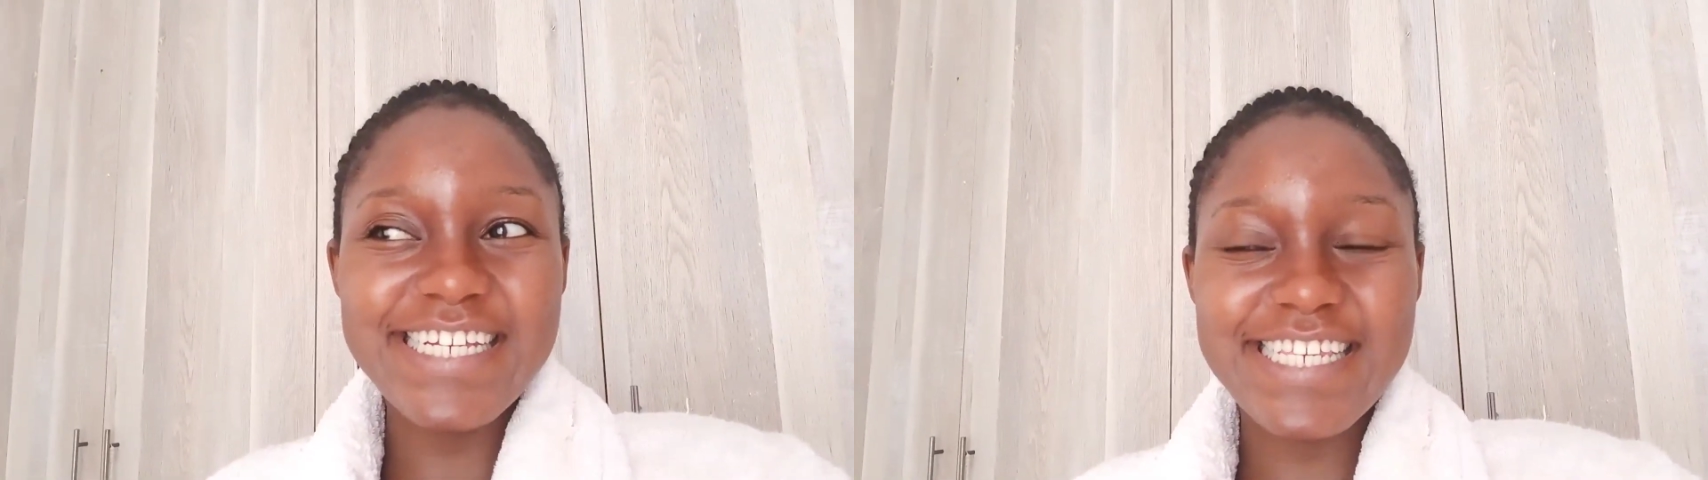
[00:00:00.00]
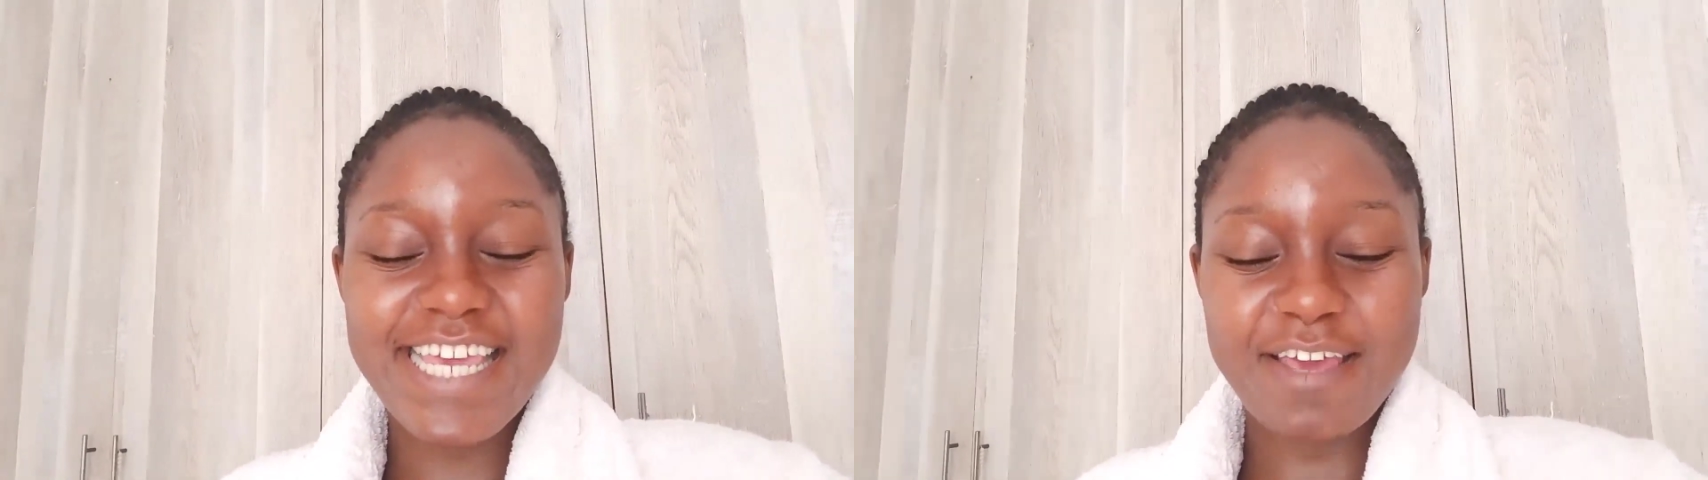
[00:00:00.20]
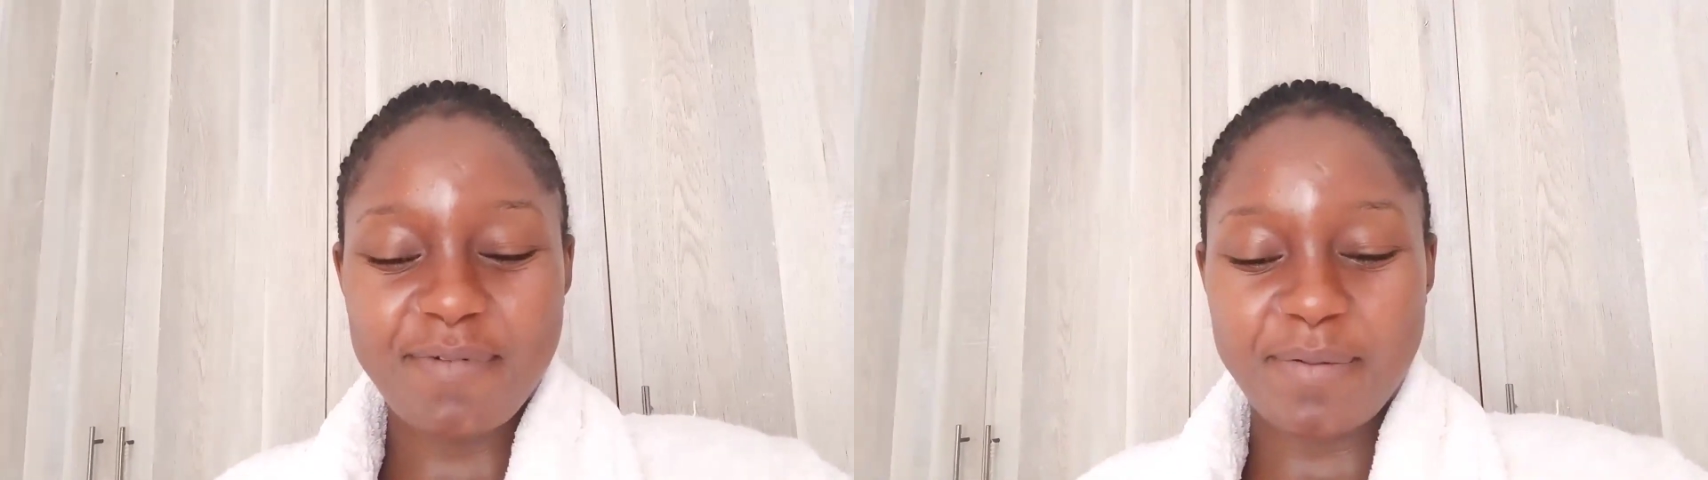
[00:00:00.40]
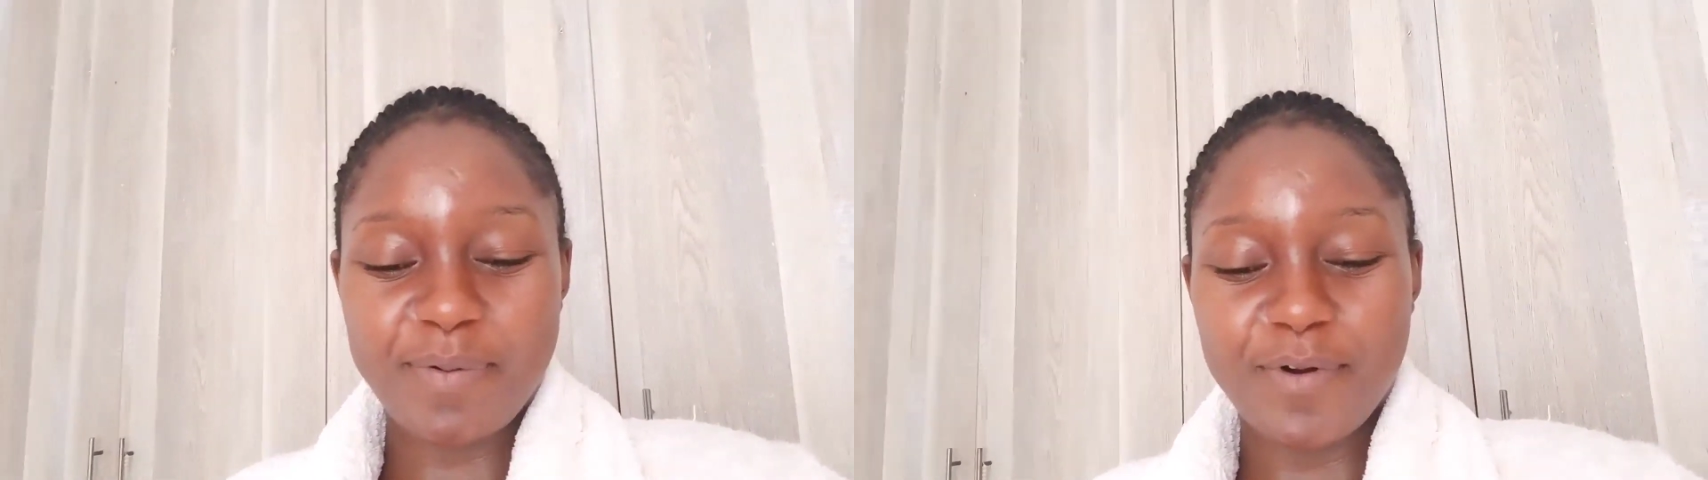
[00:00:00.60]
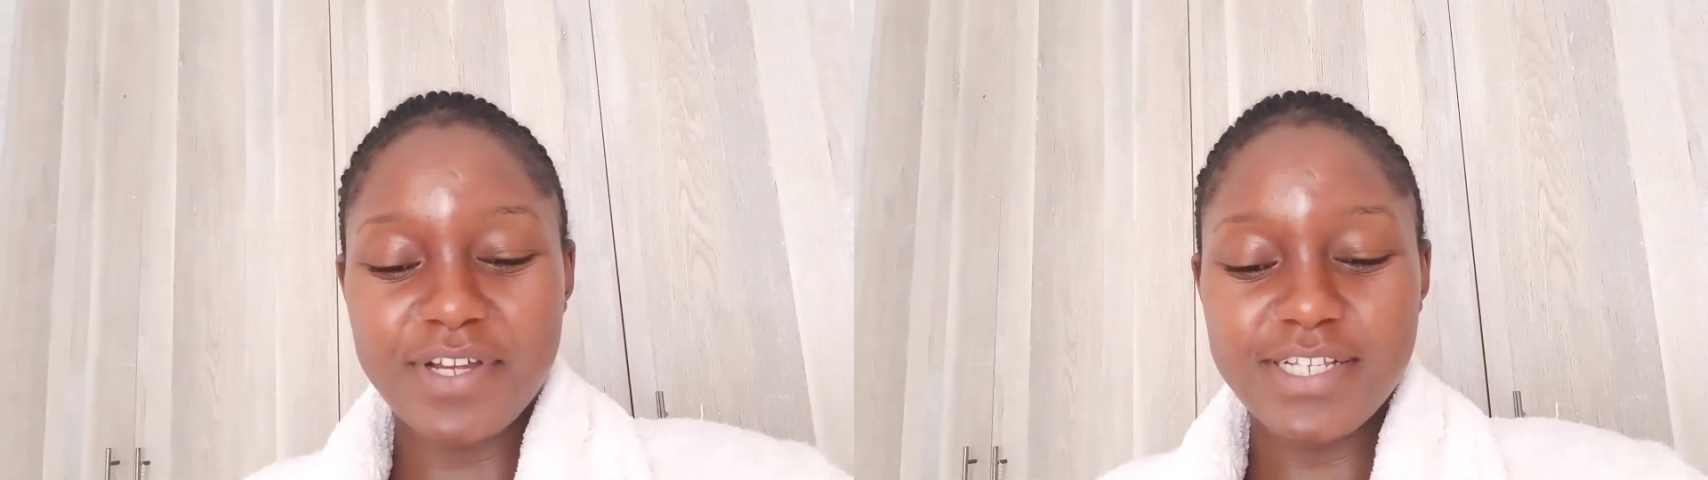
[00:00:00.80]
just came
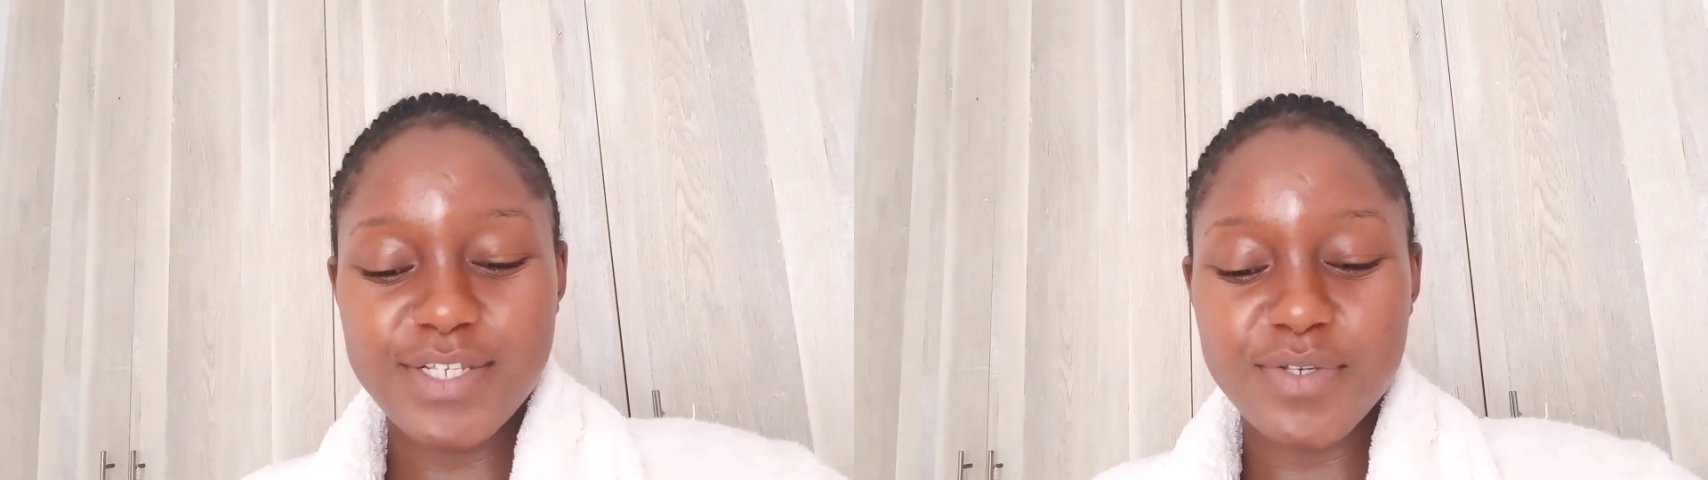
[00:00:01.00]
up on,